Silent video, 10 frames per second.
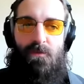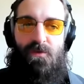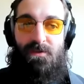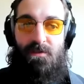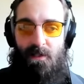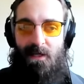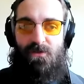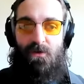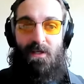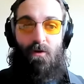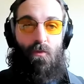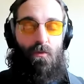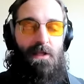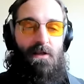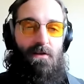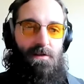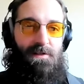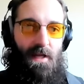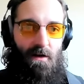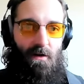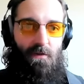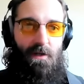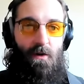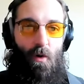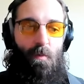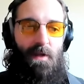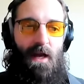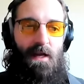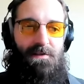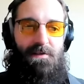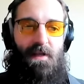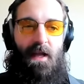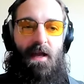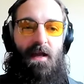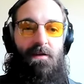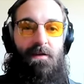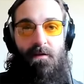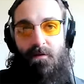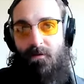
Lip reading: So this allows you to get a really good sound in OBS and